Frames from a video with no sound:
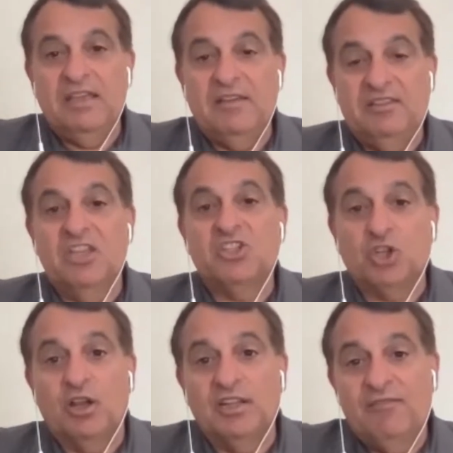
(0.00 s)

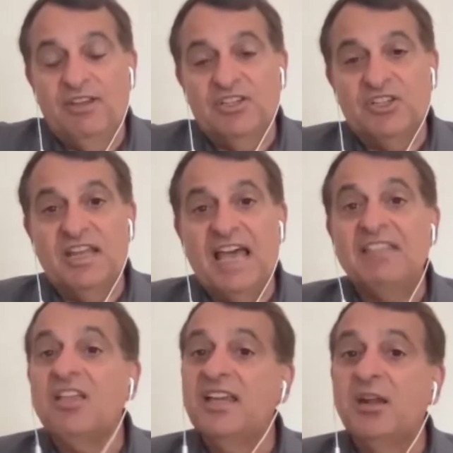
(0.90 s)
digital division at
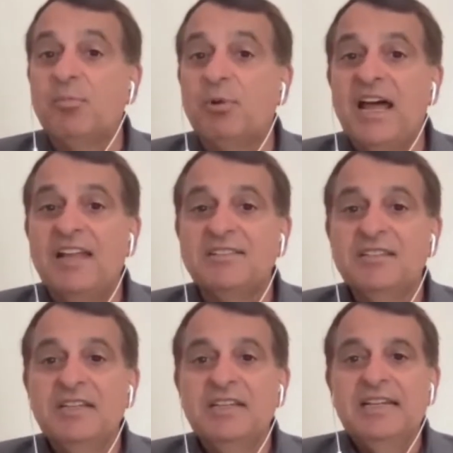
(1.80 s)
Tiger Press.
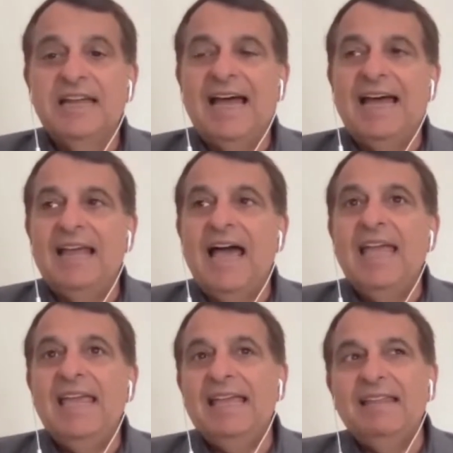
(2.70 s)
And I
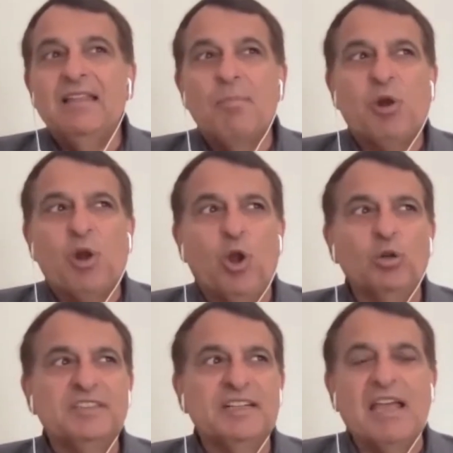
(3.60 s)
ended up
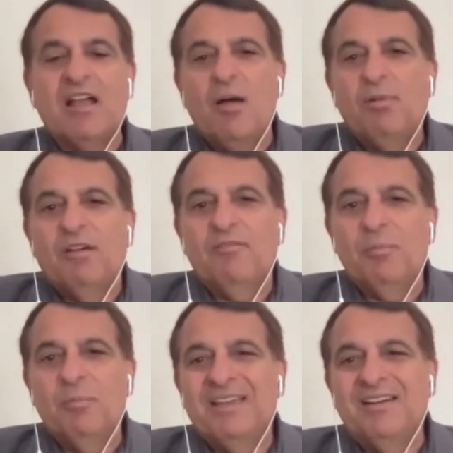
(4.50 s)
closing a couple of them
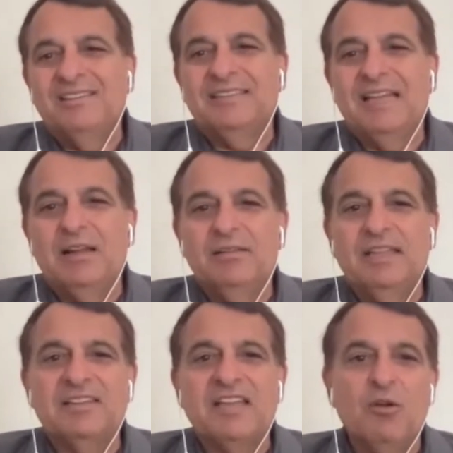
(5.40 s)
because the
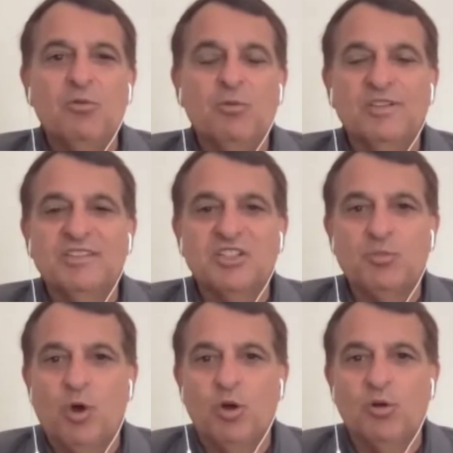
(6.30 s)
town was
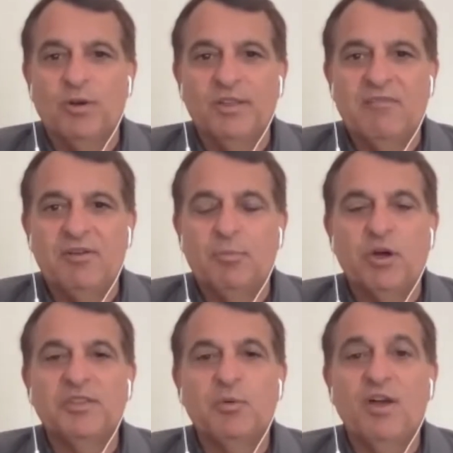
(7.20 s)
small or whatever.
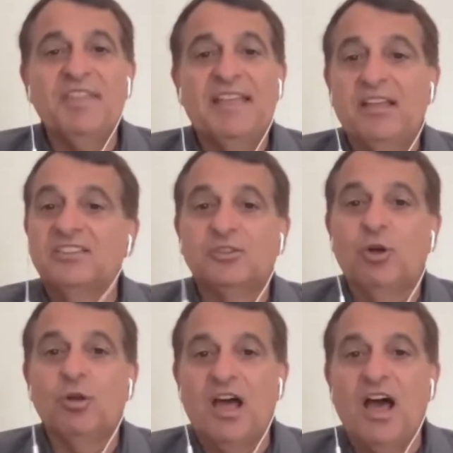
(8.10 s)
But the one that I
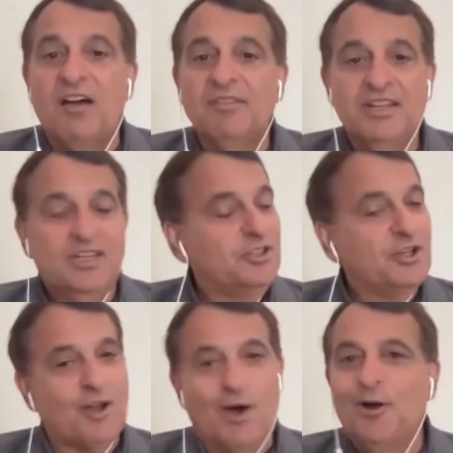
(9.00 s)
sold off,
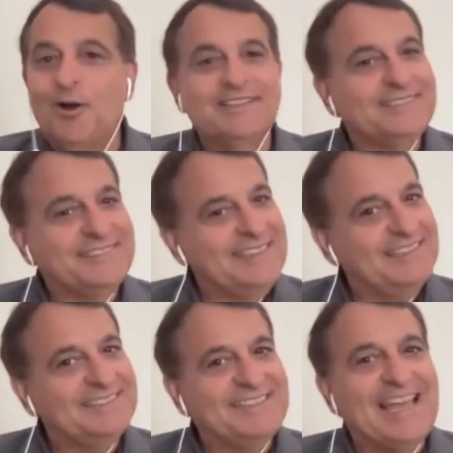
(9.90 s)
they're all still
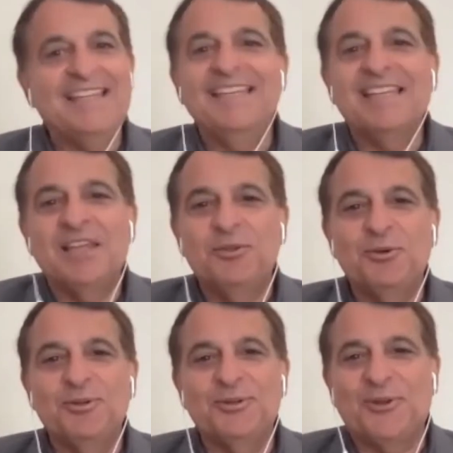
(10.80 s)
standing and
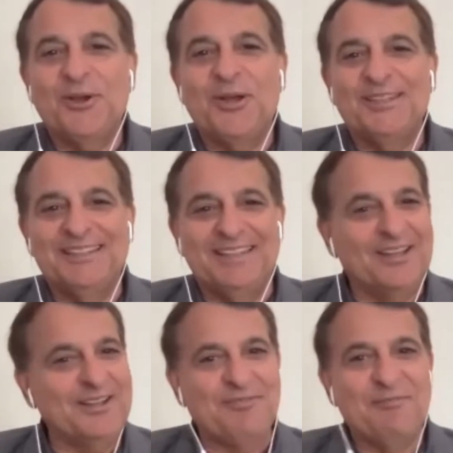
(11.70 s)
doing good.
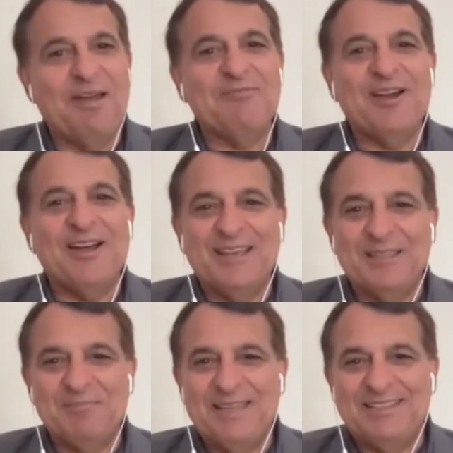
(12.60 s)
None of them have gone out
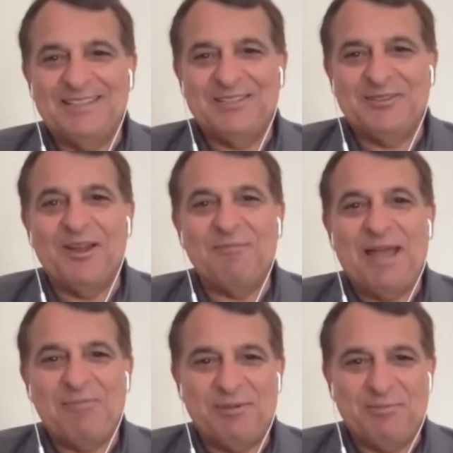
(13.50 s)
of business. So I'm
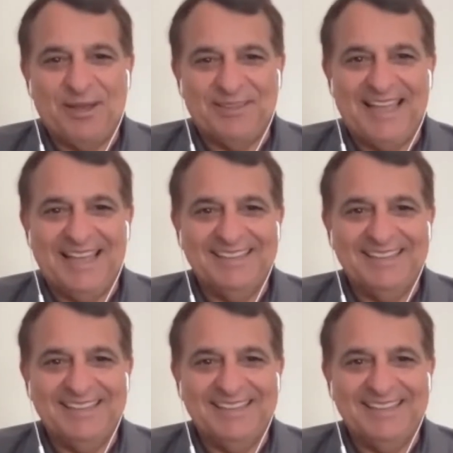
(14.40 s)
happy about that.